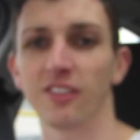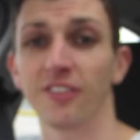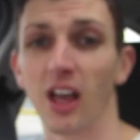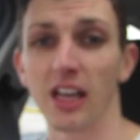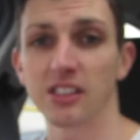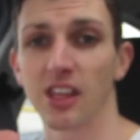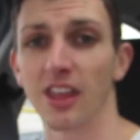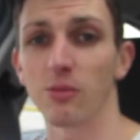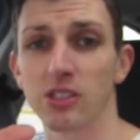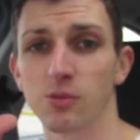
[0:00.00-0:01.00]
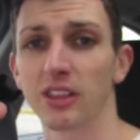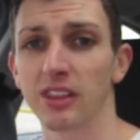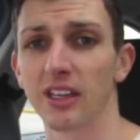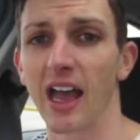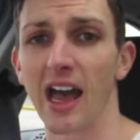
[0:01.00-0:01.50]
the fly, so that was with
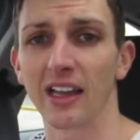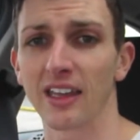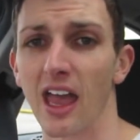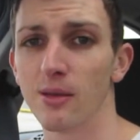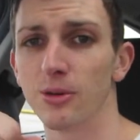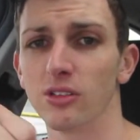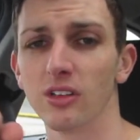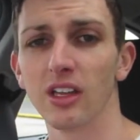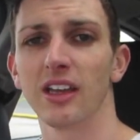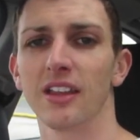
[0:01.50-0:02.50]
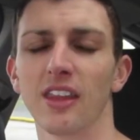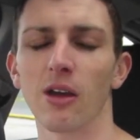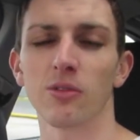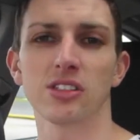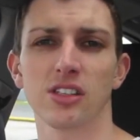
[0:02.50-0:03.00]
the uh, cable.
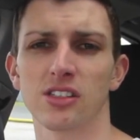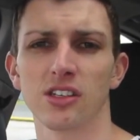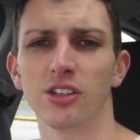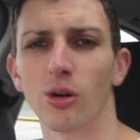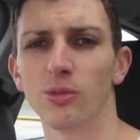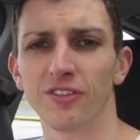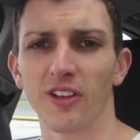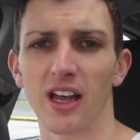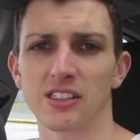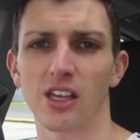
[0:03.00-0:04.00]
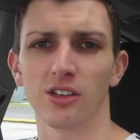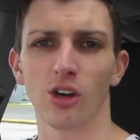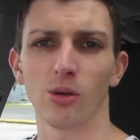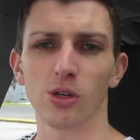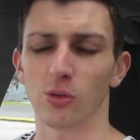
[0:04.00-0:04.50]
That was just a normal fly, so
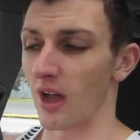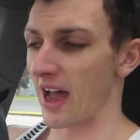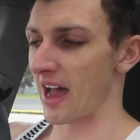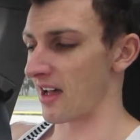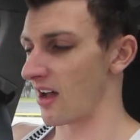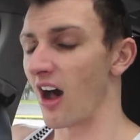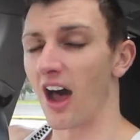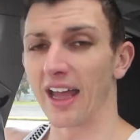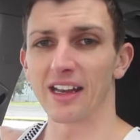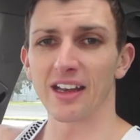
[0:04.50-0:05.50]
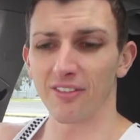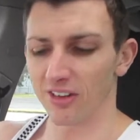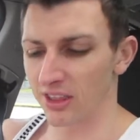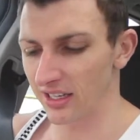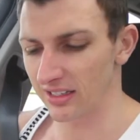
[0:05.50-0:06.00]
normal uh, height and
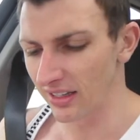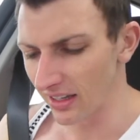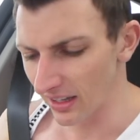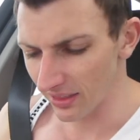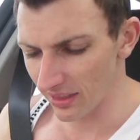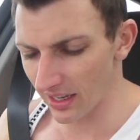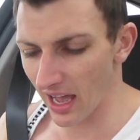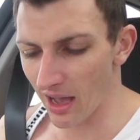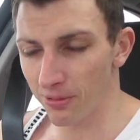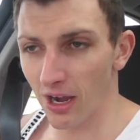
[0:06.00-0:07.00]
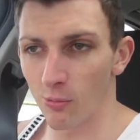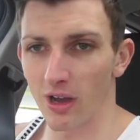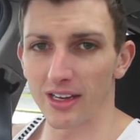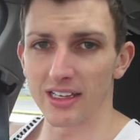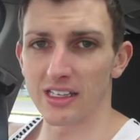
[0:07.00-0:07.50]
everything. The upright
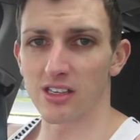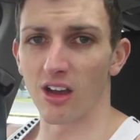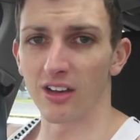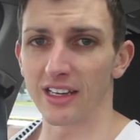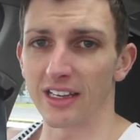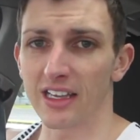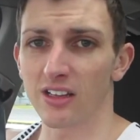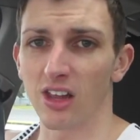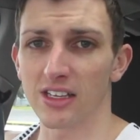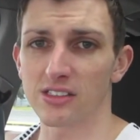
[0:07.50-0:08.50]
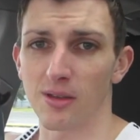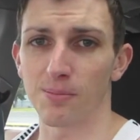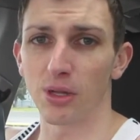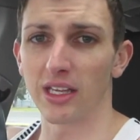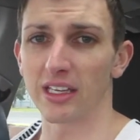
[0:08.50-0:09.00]
one is on an incline, so
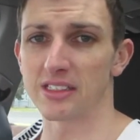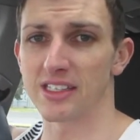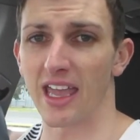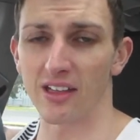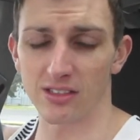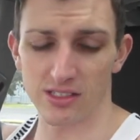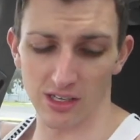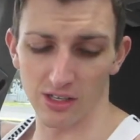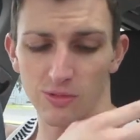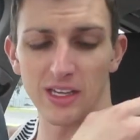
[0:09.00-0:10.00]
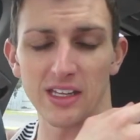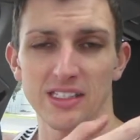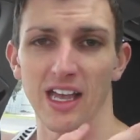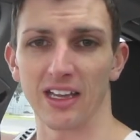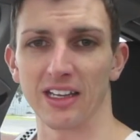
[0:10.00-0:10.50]
pulling it down, so you're really
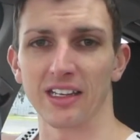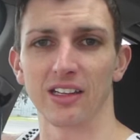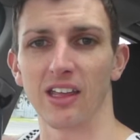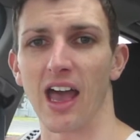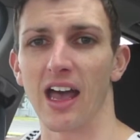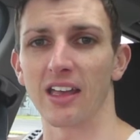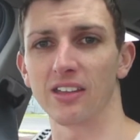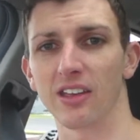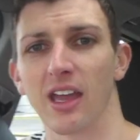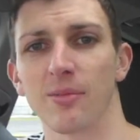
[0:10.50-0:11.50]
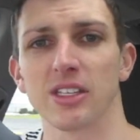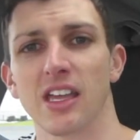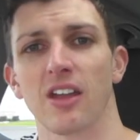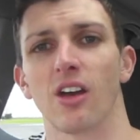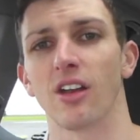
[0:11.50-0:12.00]
targeting, uh, you're coming
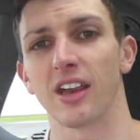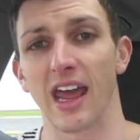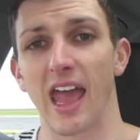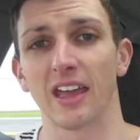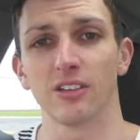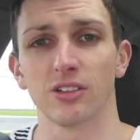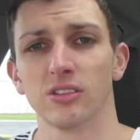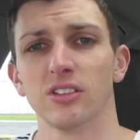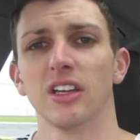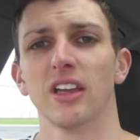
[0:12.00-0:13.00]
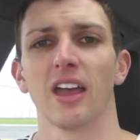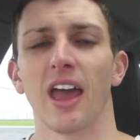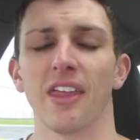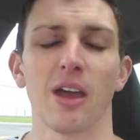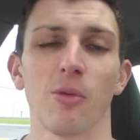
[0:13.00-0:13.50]
down on an angle
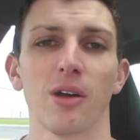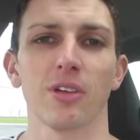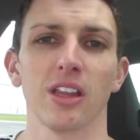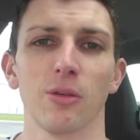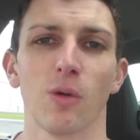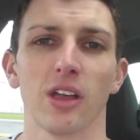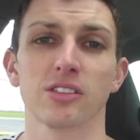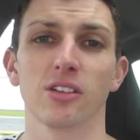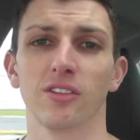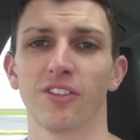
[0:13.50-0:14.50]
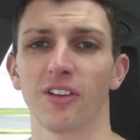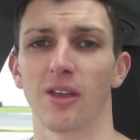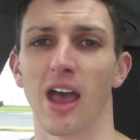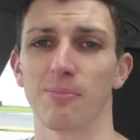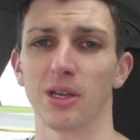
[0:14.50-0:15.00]
and that one really works good for
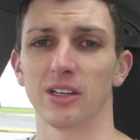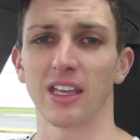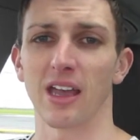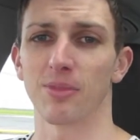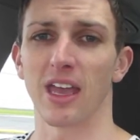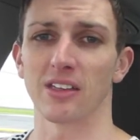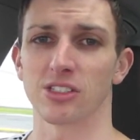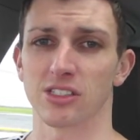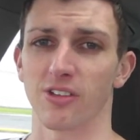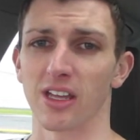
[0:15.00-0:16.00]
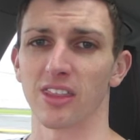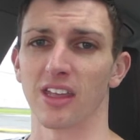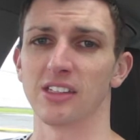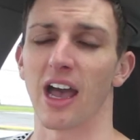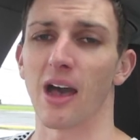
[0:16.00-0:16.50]
uh, building up that strength
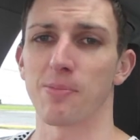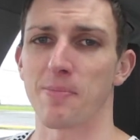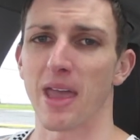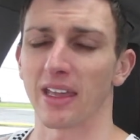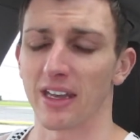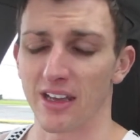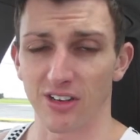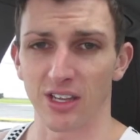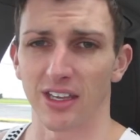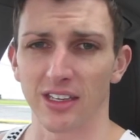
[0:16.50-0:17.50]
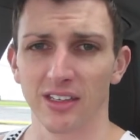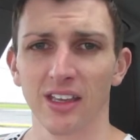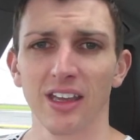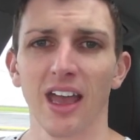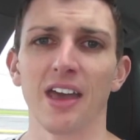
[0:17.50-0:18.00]
and your upper pec and everything
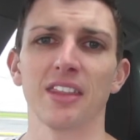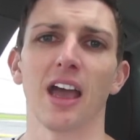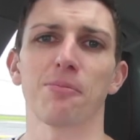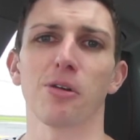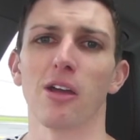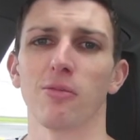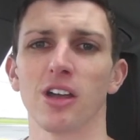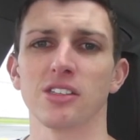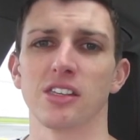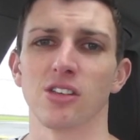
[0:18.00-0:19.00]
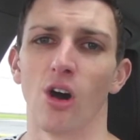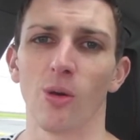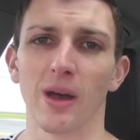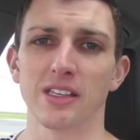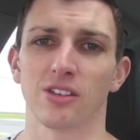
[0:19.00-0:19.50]
and the upright rows is
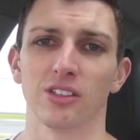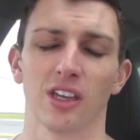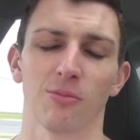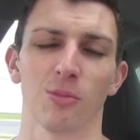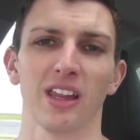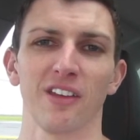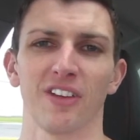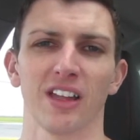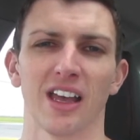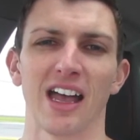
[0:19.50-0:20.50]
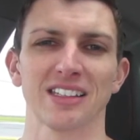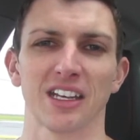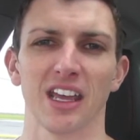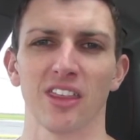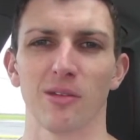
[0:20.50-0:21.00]
always good you can really feel it
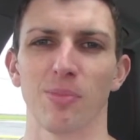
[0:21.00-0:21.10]
underneath your